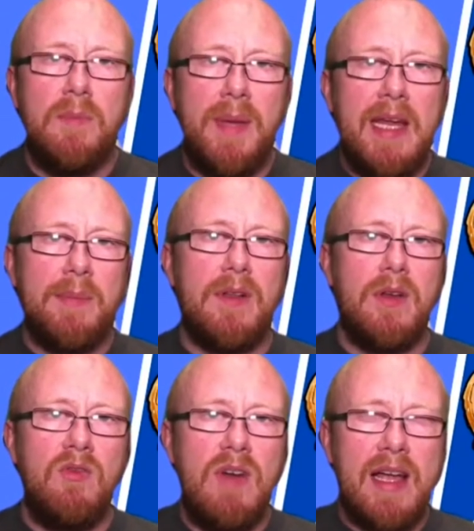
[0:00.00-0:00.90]
people who
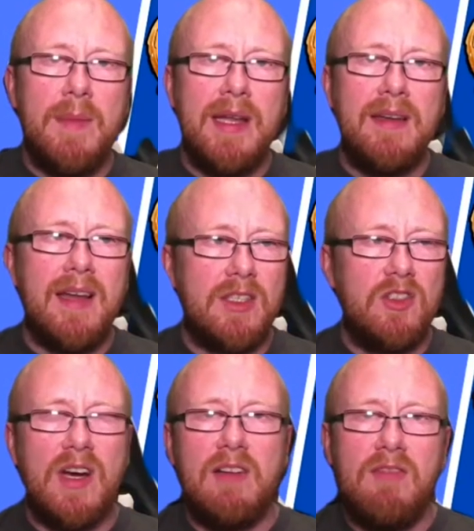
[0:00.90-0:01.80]
recommended I
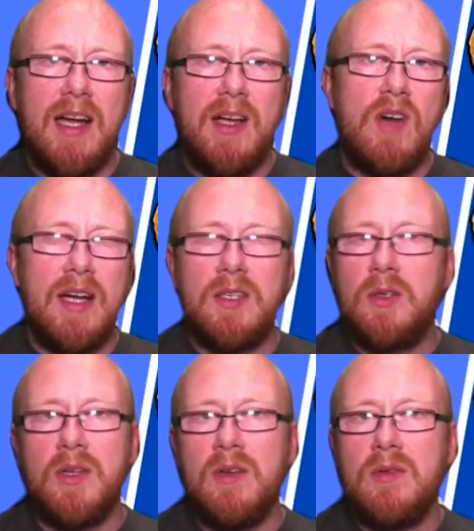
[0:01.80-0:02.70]
try Rhino Rank
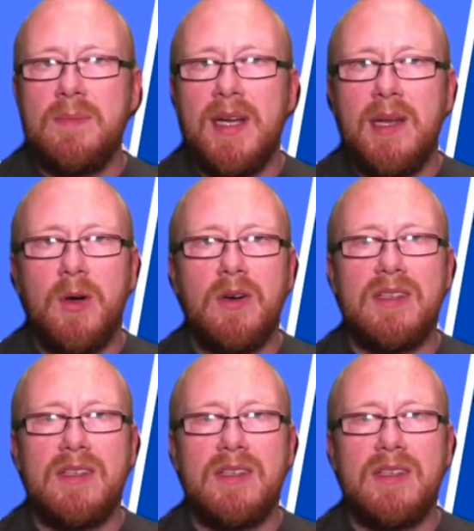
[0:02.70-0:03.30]
don't use them anymore.